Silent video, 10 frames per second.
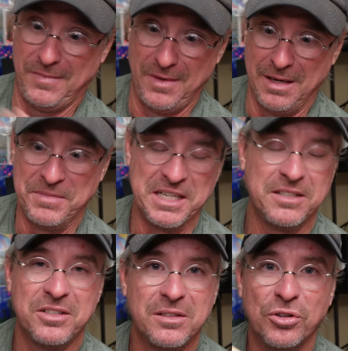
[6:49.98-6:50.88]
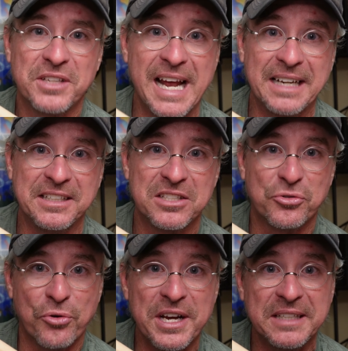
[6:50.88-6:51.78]
I mean, look at it. It's
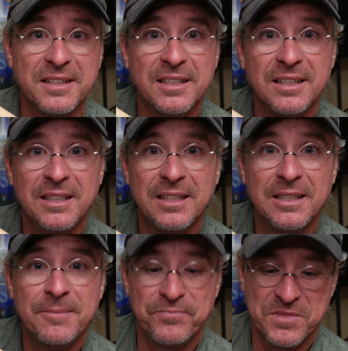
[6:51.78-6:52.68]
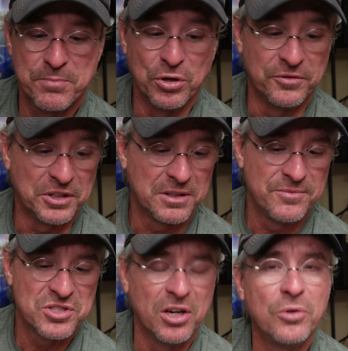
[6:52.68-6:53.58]
great. It's perfect.
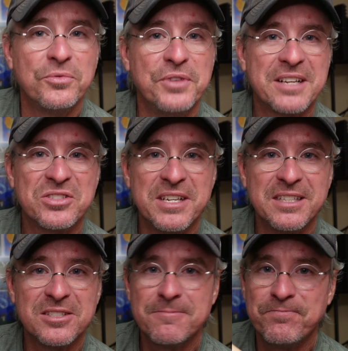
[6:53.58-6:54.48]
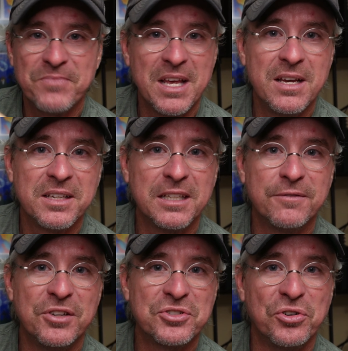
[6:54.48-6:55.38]
So next thing is get a
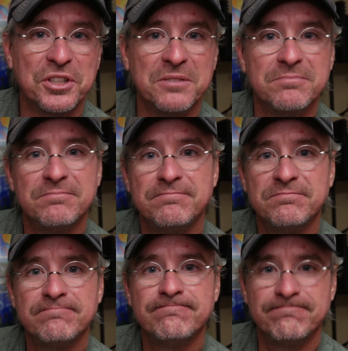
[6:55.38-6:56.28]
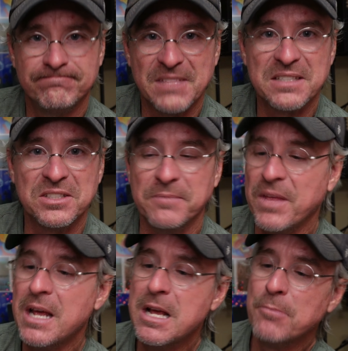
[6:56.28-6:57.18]
fish on it. That's it.
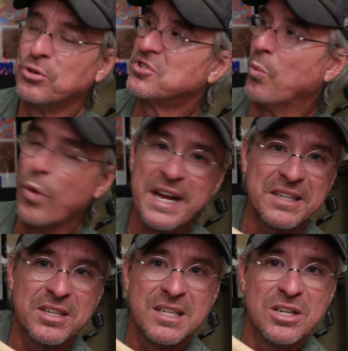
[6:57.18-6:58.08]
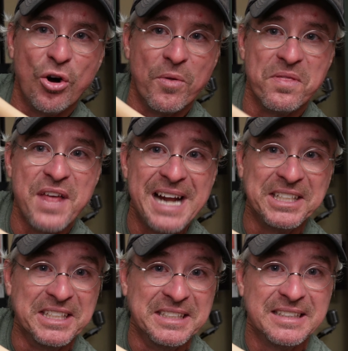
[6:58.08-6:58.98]
Put some weight on that
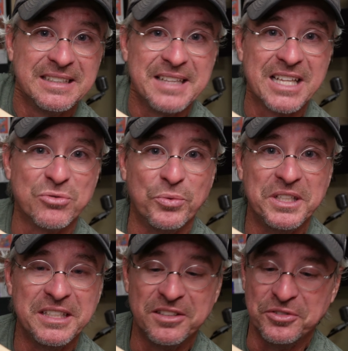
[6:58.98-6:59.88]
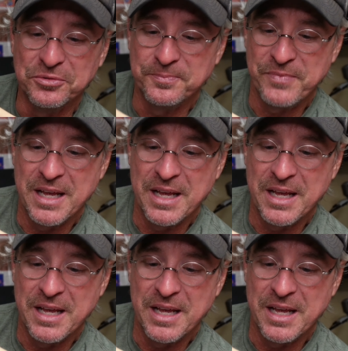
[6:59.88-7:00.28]
end. That's what we need to do.